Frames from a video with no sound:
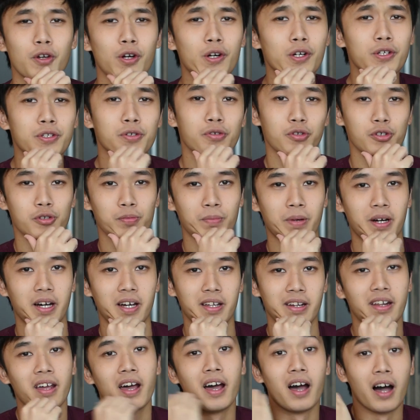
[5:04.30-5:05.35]
you're so
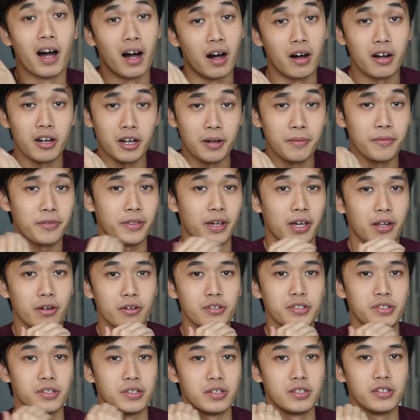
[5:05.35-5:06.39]
smart, how come
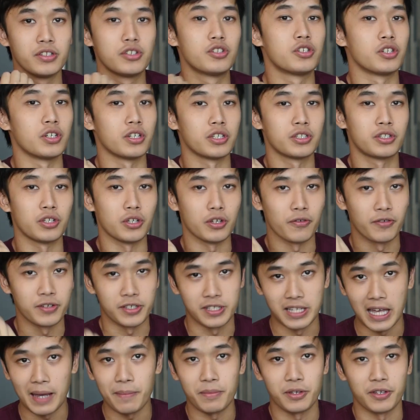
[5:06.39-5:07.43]
Thanos didn't just
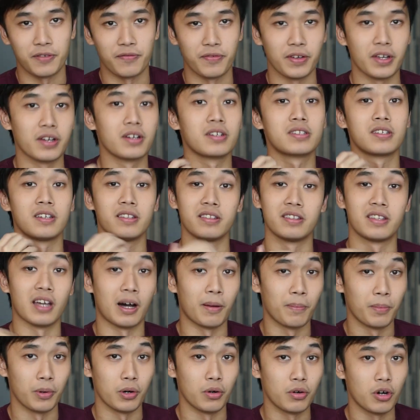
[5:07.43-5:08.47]
snap his fingers and
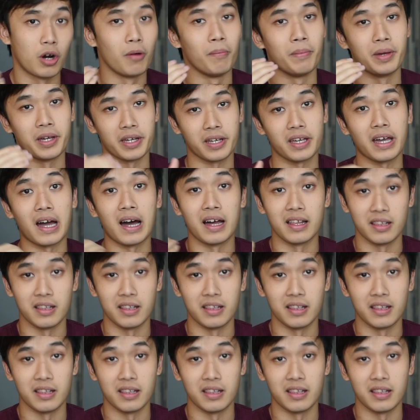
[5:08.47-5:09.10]
double or make